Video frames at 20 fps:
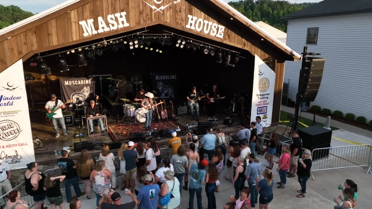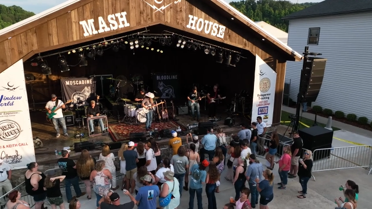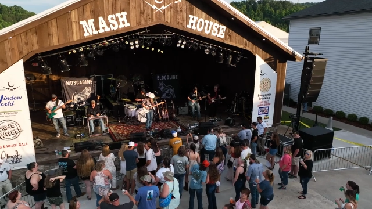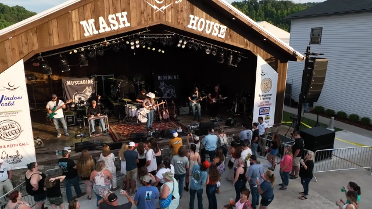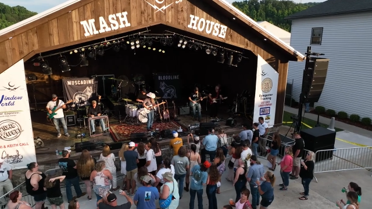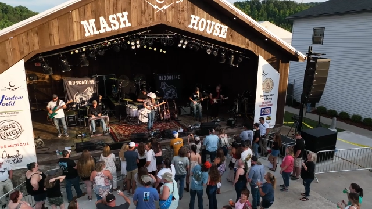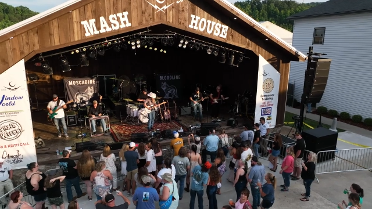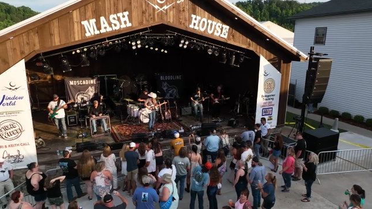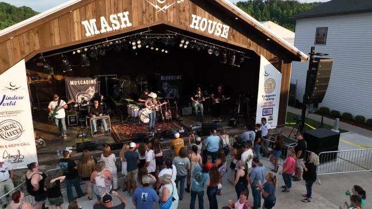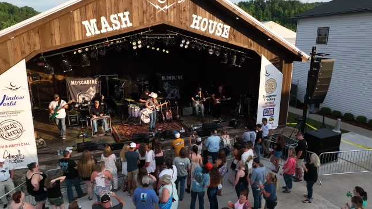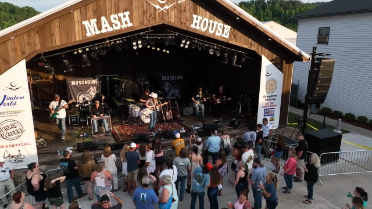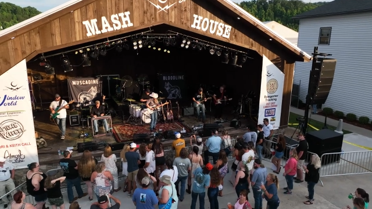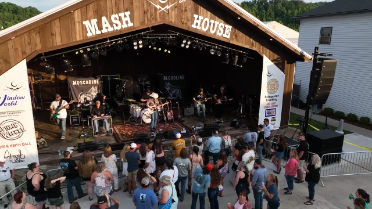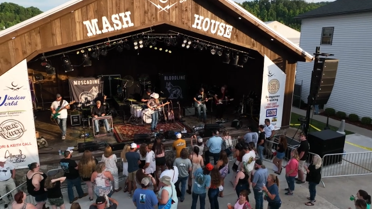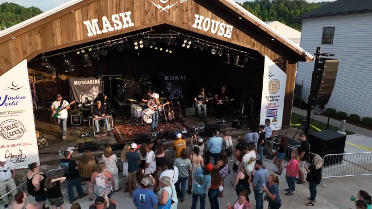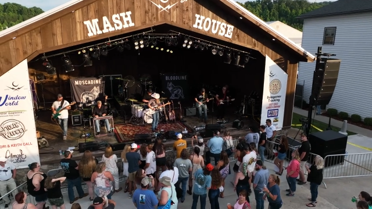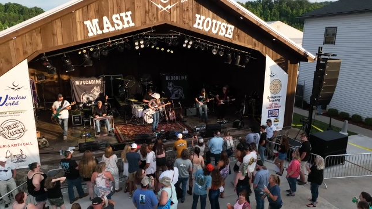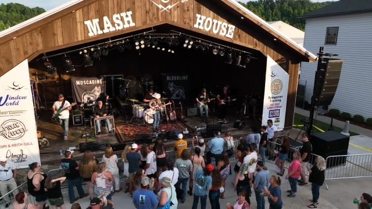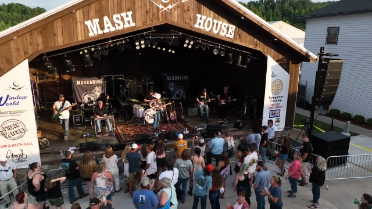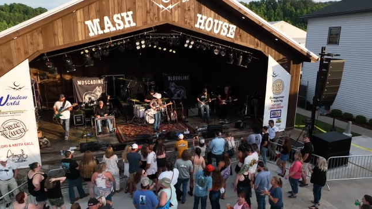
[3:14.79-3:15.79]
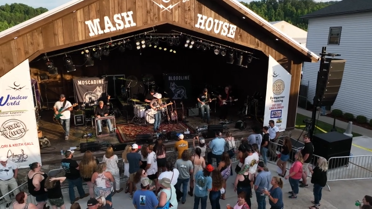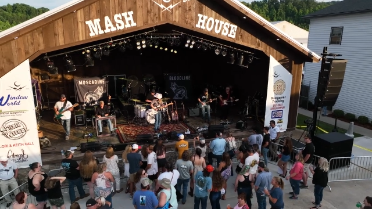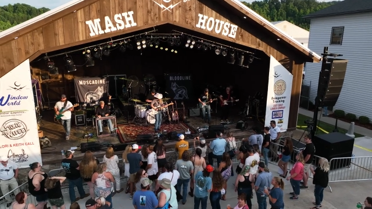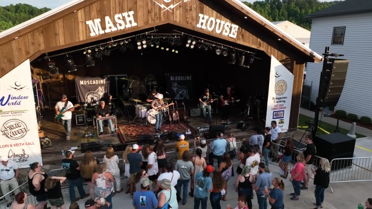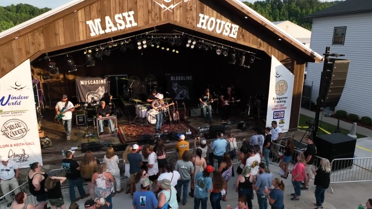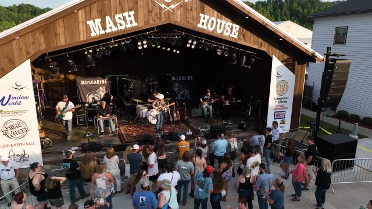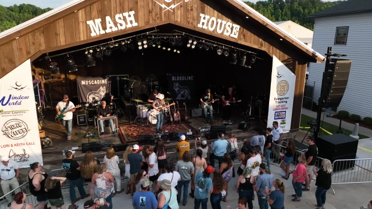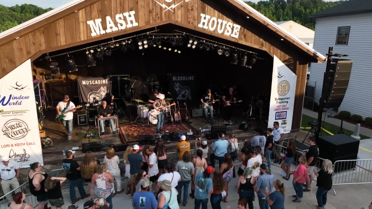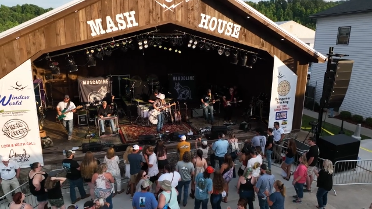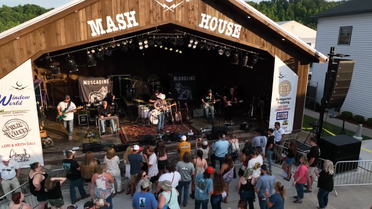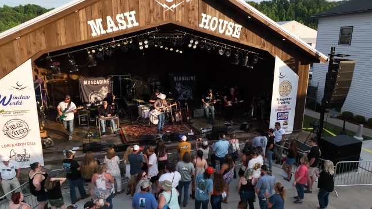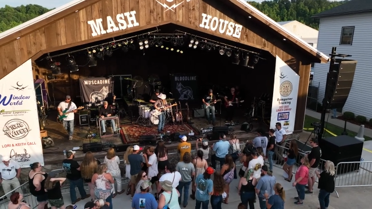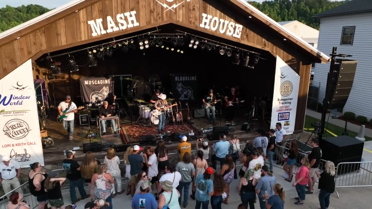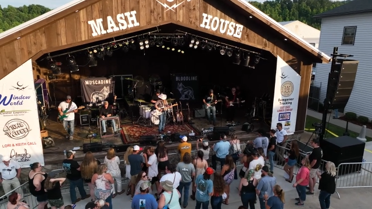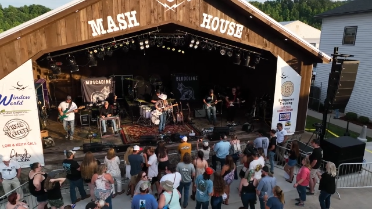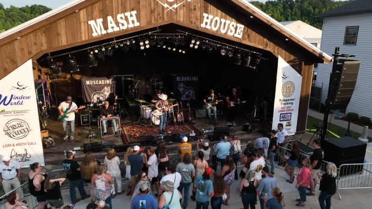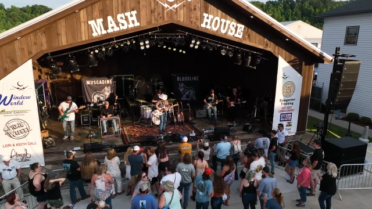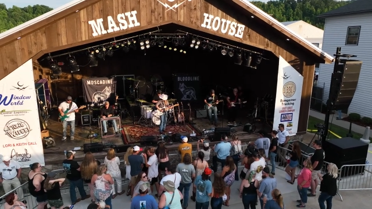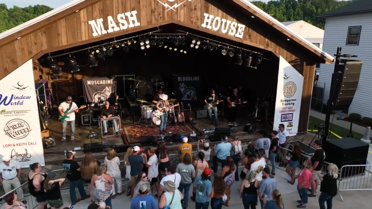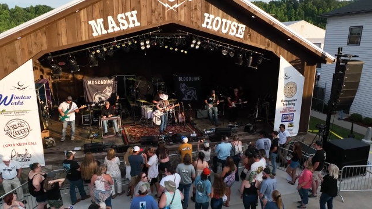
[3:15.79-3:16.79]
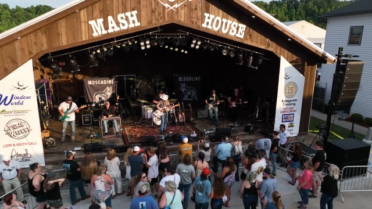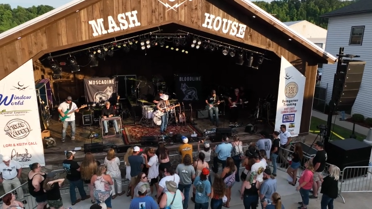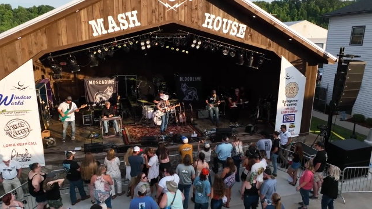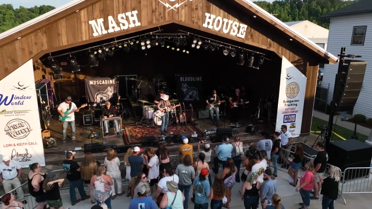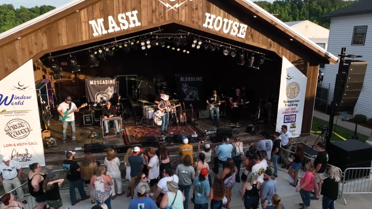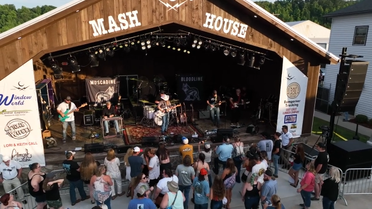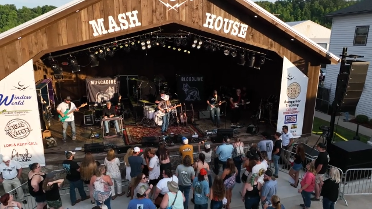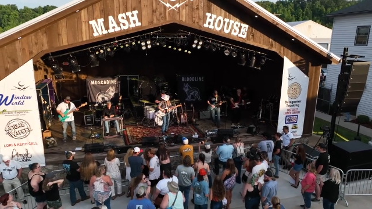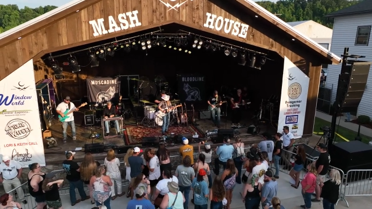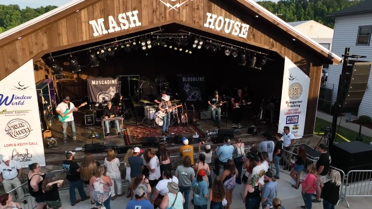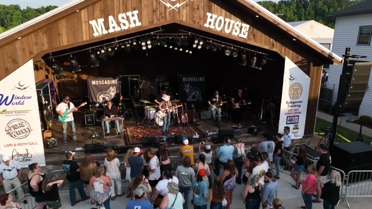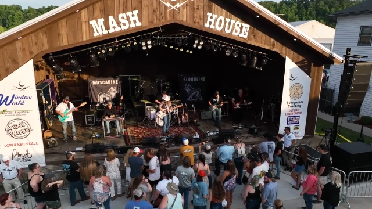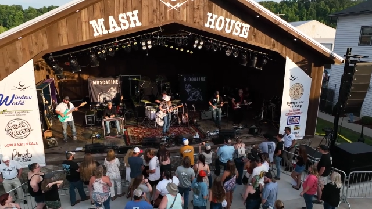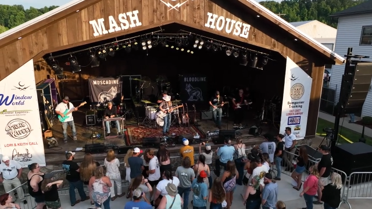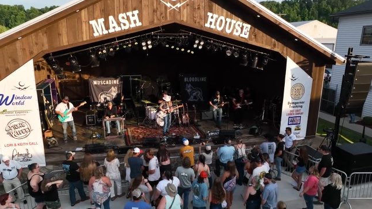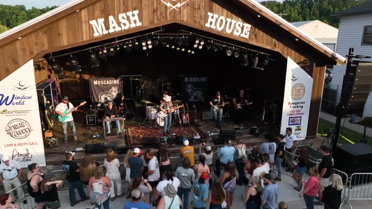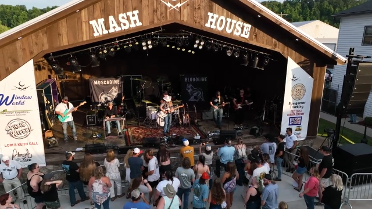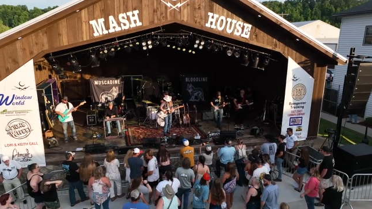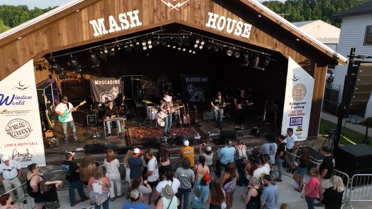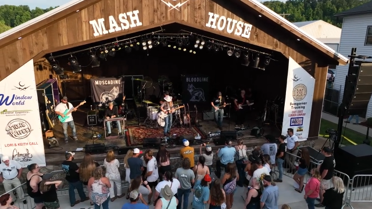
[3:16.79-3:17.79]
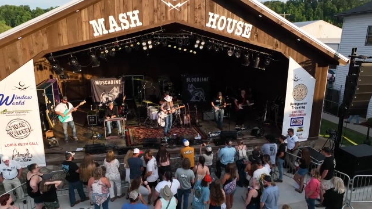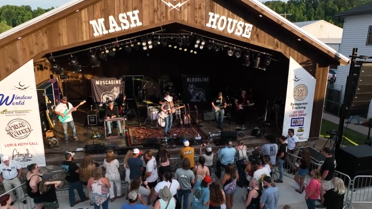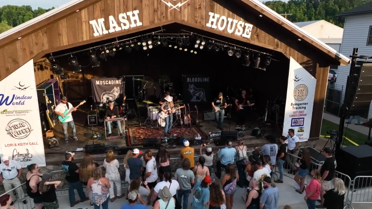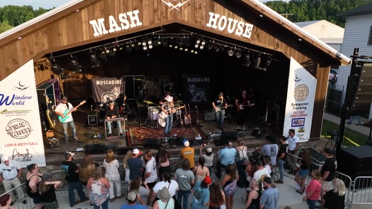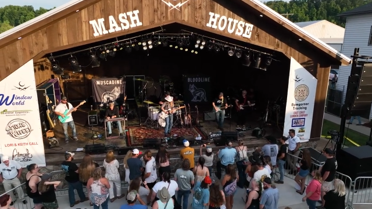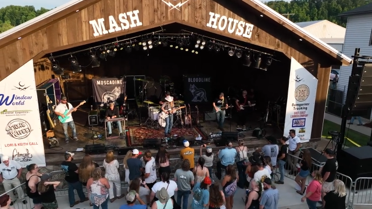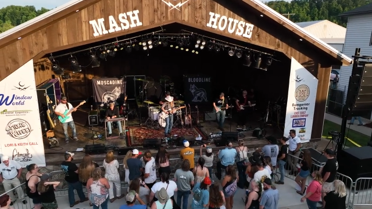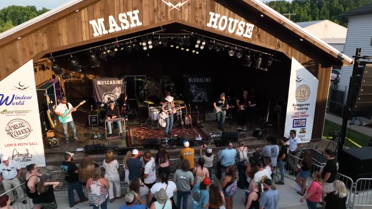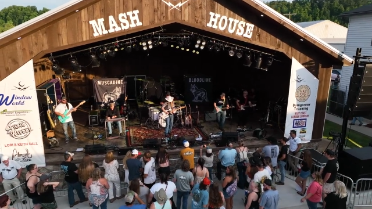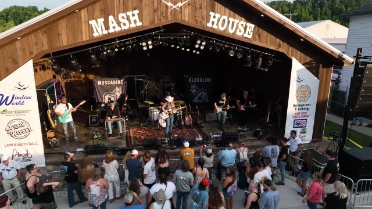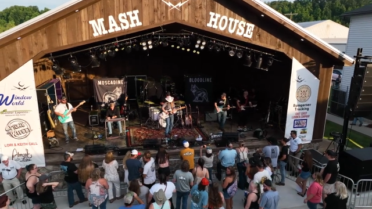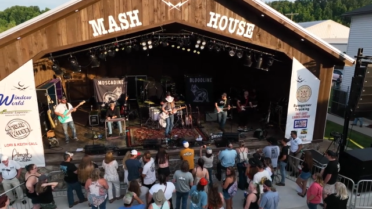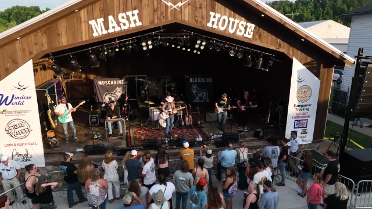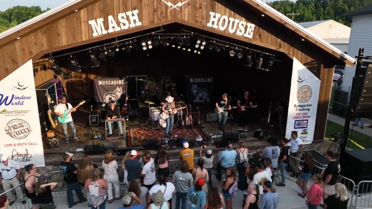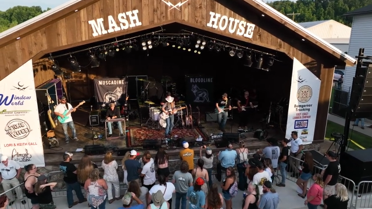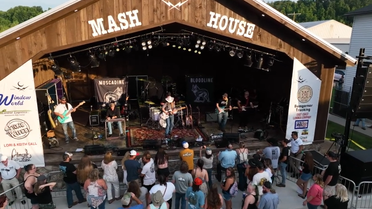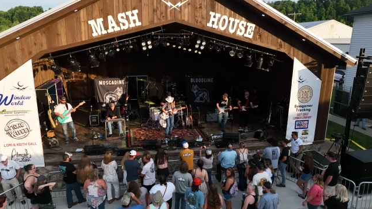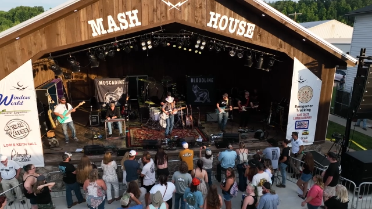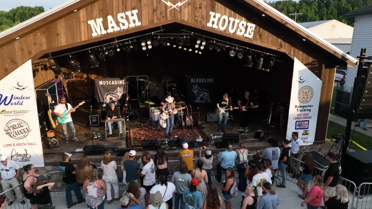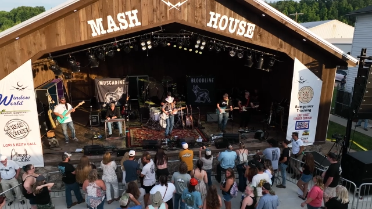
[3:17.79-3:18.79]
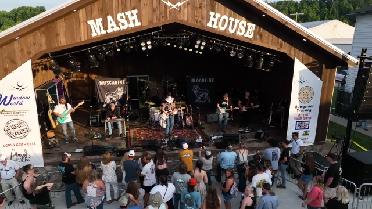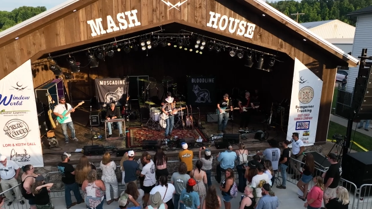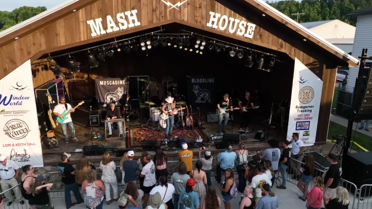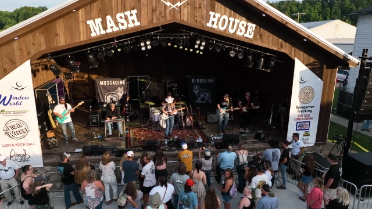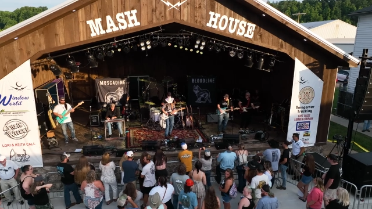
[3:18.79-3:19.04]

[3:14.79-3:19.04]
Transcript: (no speaker visible)